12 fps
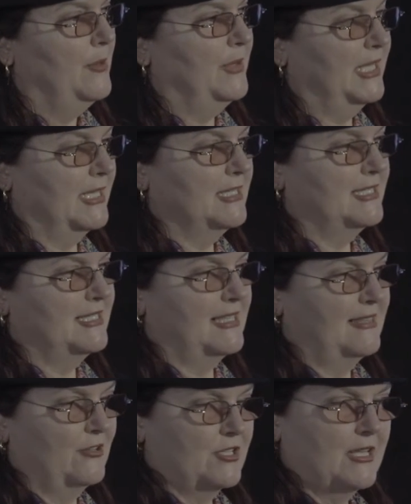because
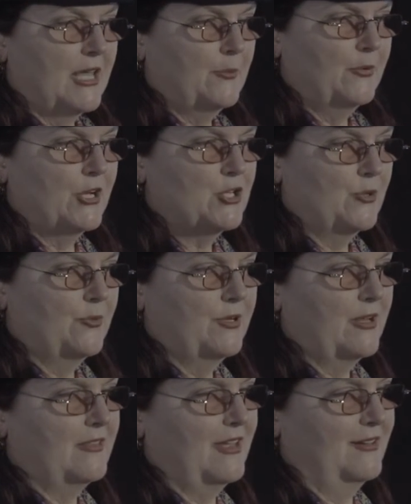there's a lot of pressure put
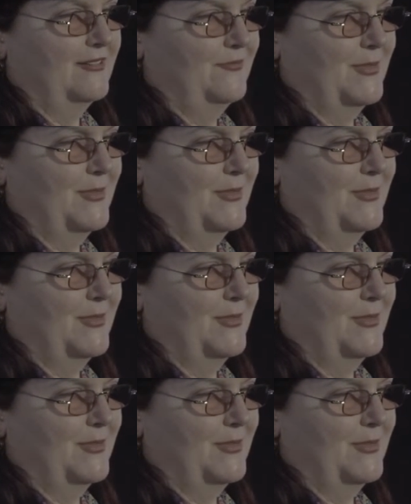on that